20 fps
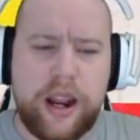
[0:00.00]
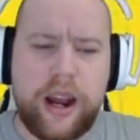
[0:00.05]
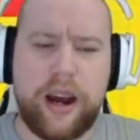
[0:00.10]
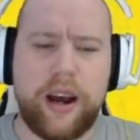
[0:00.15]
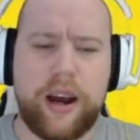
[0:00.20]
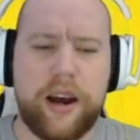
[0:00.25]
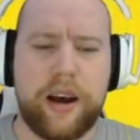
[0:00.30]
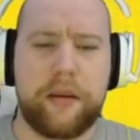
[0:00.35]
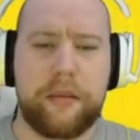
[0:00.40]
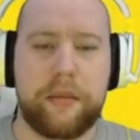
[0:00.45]

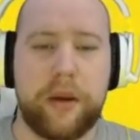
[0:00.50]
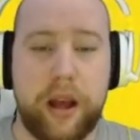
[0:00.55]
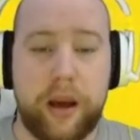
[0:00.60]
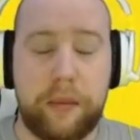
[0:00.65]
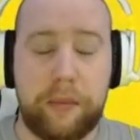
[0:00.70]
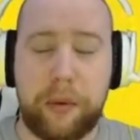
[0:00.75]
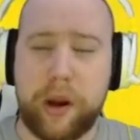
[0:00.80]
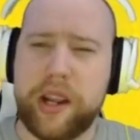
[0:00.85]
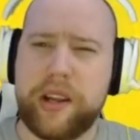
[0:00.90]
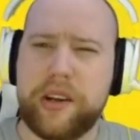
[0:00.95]
Um, a
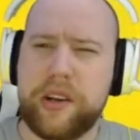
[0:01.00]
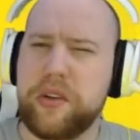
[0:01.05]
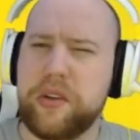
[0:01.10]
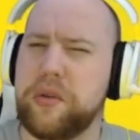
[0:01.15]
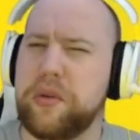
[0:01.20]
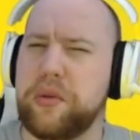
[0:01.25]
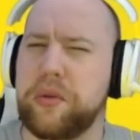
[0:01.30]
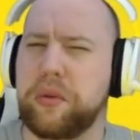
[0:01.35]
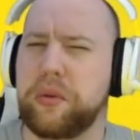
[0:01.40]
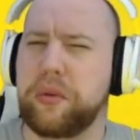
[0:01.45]
brand
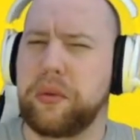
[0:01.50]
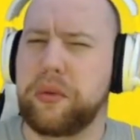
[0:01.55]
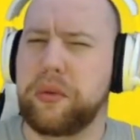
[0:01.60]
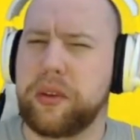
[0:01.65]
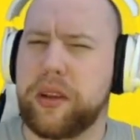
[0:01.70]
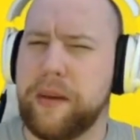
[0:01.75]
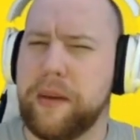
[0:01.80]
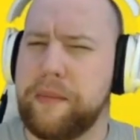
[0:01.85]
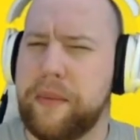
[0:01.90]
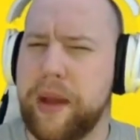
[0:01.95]
new
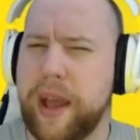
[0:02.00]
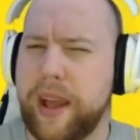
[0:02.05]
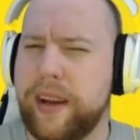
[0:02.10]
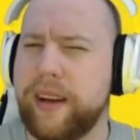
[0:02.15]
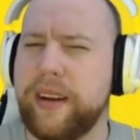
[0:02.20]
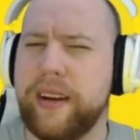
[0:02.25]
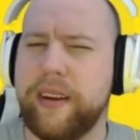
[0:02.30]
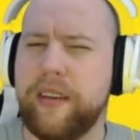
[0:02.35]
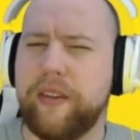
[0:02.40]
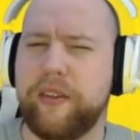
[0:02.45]

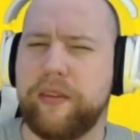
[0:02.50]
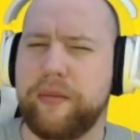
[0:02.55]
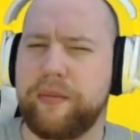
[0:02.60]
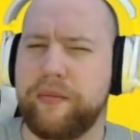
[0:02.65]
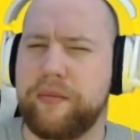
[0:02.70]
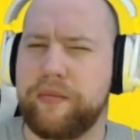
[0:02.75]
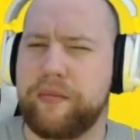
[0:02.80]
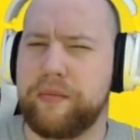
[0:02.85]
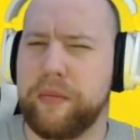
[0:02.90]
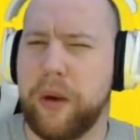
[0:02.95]
competitive
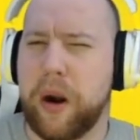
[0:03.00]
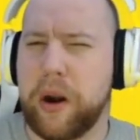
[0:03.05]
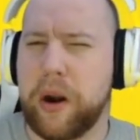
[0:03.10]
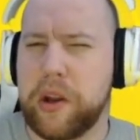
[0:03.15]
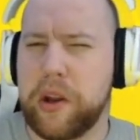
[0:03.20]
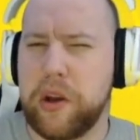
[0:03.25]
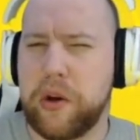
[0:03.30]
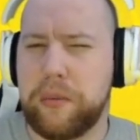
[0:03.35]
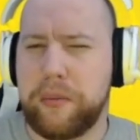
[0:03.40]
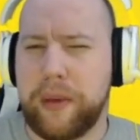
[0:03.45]

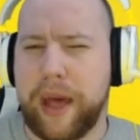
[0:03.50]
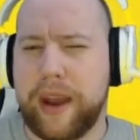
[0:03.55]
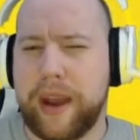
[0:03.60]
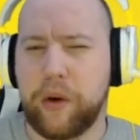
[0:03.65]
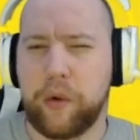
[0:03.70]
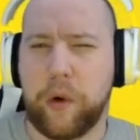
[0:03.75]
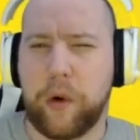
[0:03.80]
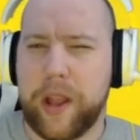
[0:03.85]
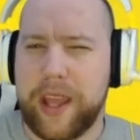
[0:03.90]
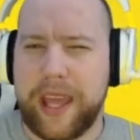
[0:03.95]
Mario Battle
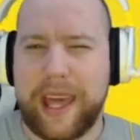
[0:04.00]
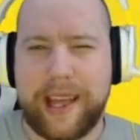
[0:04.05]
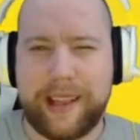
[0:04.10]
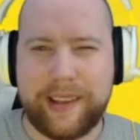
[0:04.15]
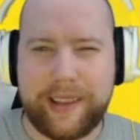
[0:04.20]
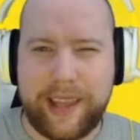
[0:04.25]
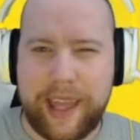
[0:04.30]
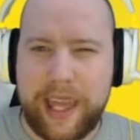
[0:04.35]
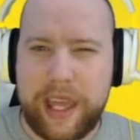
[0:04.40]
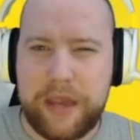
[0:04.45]
Royale
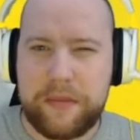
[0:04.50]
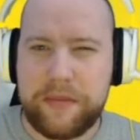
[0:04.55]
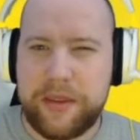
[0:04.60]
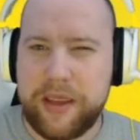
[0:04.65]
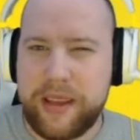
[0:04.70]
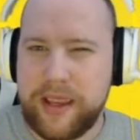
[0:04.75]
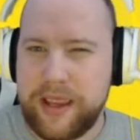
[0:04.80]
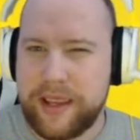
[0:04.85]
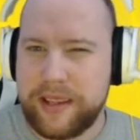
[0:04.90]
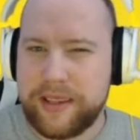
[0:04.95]
game
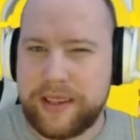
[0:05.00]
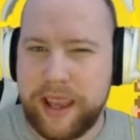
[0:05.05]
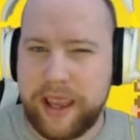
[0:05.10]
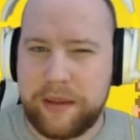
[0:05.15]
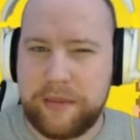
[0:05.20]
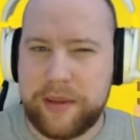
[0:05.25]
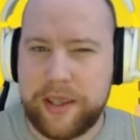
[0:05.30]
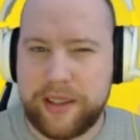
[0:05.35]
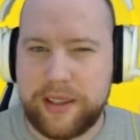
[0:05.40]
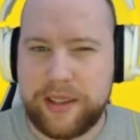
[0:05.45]
is
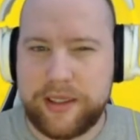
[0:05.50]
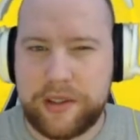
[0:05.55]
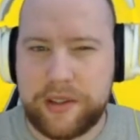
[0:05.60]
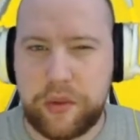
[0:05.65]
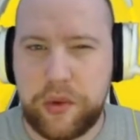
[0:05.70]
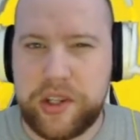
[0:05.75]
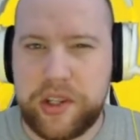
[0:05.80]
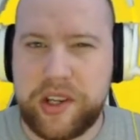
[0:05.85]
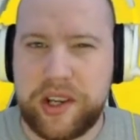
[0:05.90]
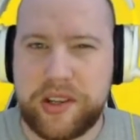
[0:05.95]
coming to
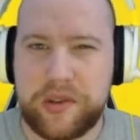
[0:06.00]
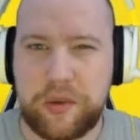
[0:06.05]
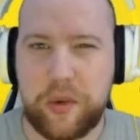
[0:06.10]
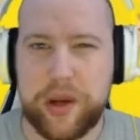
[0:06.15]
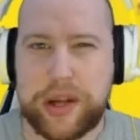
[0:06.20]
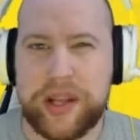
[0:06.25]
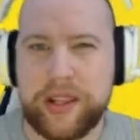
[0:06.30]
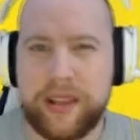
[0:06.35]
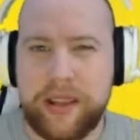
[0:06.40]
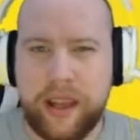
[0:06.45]
Switch as
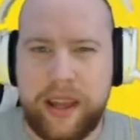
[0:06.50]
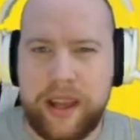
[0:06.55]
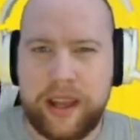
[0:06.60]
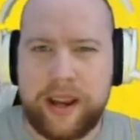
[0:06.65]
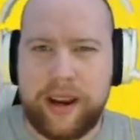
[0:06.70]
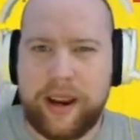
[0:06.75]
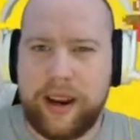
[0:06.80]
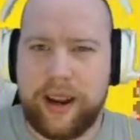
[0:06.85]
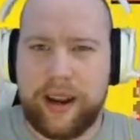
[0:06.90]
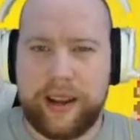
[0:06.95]
well.
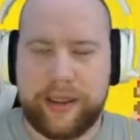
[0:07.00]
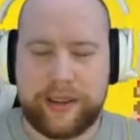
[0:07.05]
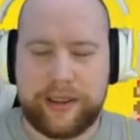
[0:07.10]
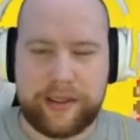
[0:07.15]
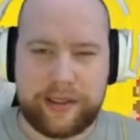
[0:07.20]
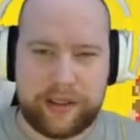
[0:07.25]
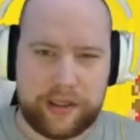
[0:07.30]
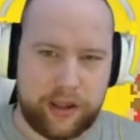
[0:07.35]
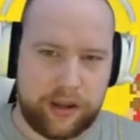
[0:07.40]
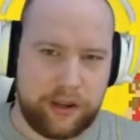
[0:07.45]
Uh, this
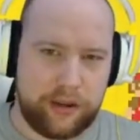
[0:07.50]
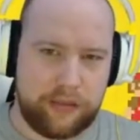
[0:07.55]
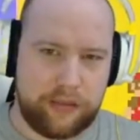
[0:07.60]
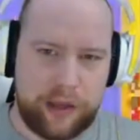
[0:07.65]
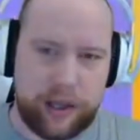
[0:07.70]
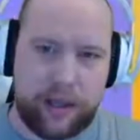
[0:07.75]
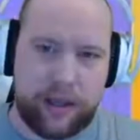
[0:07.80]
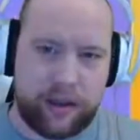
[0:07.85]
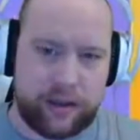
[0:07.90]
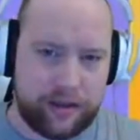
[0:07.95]
is going to
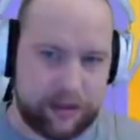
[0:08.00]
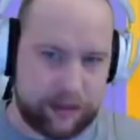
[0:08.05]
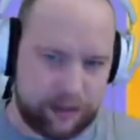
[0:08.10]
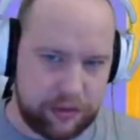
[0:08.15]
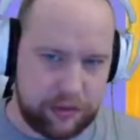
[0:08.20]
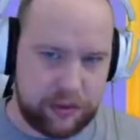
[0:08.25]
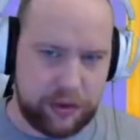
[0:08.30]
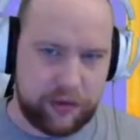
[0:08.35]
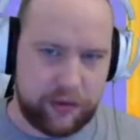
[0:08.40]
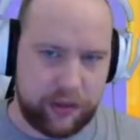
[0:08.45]
be
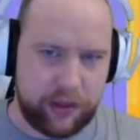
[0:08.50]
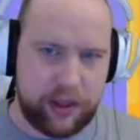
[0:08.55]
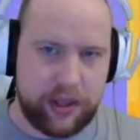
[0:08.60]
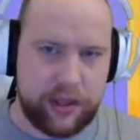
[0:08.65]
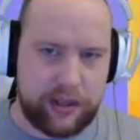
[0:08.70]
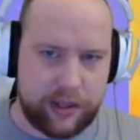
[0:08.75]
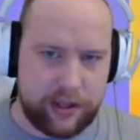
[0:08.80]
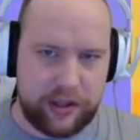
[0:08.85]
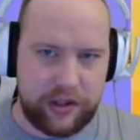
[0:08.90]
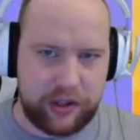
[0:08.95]
exclusively
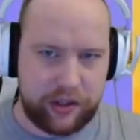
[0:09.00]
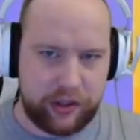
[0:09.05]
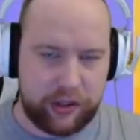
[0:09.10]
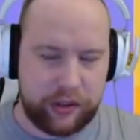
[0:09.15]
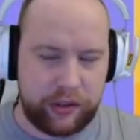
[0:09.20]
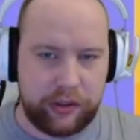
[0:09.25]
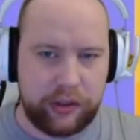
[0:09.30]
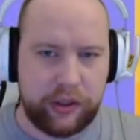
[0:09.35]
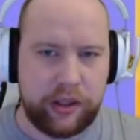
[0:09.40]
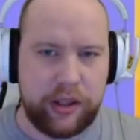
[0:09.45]

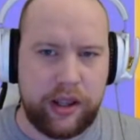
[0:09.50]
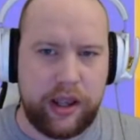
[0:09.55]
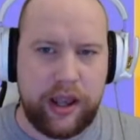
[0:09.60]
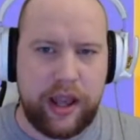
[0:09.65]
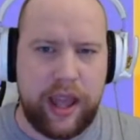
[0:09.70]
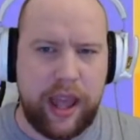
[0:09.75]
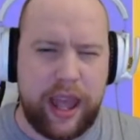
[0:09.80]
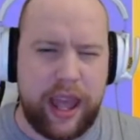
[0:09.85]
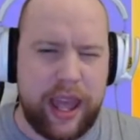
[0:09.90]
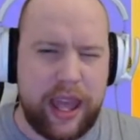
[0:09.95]
digital.
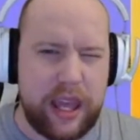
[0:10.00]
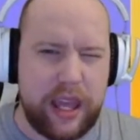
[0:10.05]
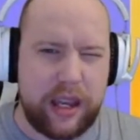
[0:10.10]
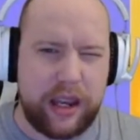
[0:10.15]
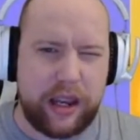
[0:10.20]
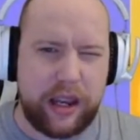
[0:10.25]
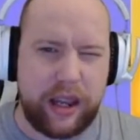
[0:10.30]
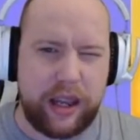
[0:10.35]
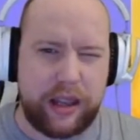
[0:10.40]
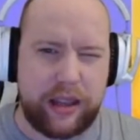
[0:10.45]

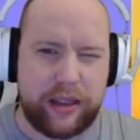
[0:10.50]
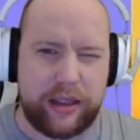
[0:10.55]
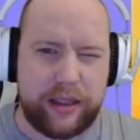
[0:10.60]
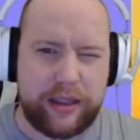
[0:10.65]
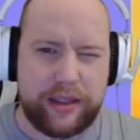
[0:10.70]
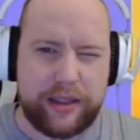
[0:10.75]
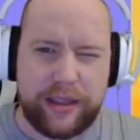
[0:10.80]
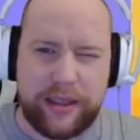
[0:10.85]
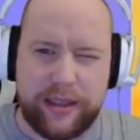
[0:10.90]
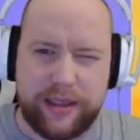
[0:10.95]
And
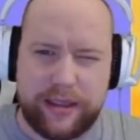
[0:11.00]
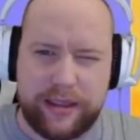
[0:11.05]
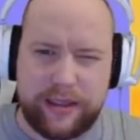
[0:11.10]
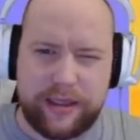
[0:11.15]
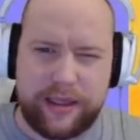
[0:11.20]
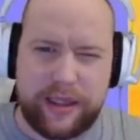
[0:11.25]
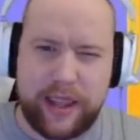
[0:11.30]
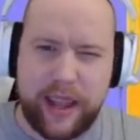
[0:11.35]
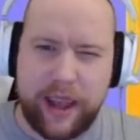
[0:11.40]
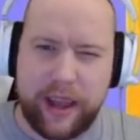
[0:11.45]
this is
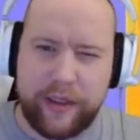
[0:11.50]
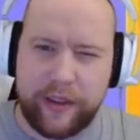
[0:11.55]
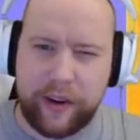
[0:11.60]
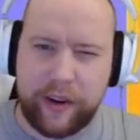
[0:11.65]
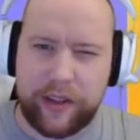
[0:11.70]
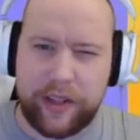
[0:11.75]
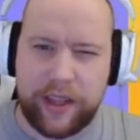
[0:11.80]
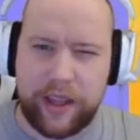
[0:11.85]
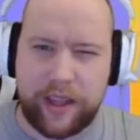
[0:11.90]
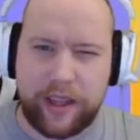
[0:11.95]
the other
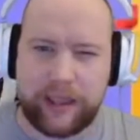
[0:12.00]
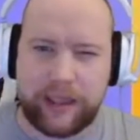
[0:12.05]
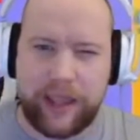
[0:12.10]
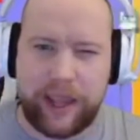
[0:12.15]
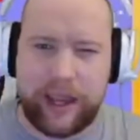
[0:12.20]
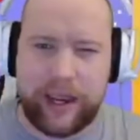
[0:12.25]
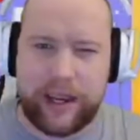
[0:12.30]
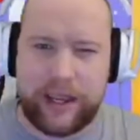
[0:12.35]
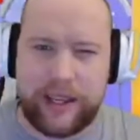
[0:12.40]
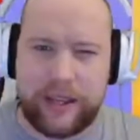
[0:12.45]
thing
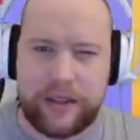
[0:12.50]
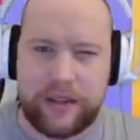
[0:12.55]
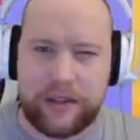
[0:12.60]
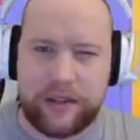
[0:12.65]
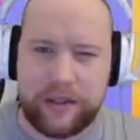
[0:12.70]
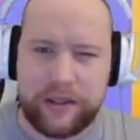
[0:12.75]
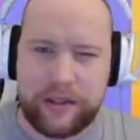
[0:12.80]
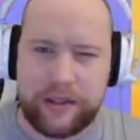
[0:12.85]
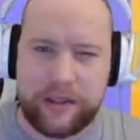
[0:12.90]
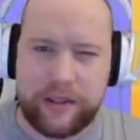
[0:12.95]
that
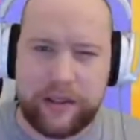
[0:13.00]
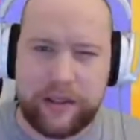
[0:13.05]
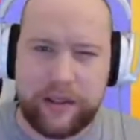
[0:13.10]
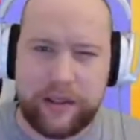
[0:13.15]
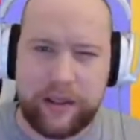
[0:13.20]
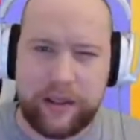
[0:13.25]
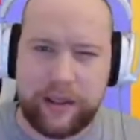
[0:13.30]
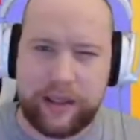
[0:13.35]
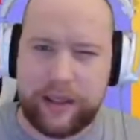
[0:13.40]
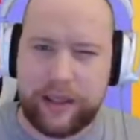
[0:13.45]
is
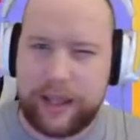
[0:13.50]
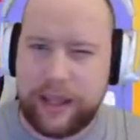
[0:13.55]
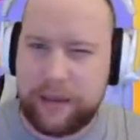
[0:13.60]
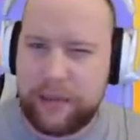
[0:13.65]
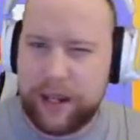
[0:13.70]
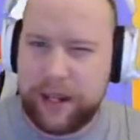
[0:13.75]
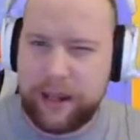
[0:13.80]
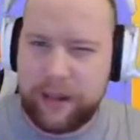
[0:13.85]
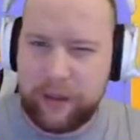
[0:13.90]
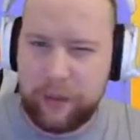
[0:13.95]

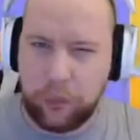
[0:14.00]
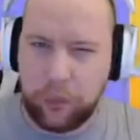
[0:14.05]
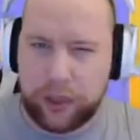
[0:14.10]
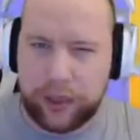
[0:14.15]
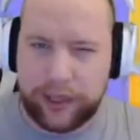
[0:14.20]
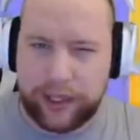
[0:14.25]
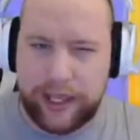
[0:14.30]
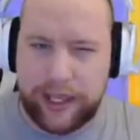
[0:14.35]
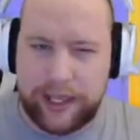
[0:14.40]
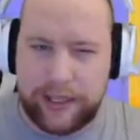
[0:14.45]
limited
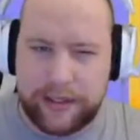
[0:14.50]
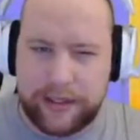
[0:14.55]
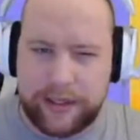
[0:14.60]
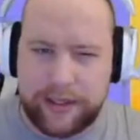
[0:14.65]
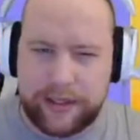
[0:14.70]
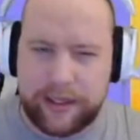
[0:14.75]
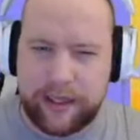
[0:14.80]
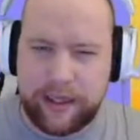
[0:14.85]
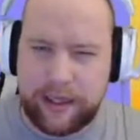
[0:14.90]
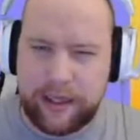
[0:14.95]
release,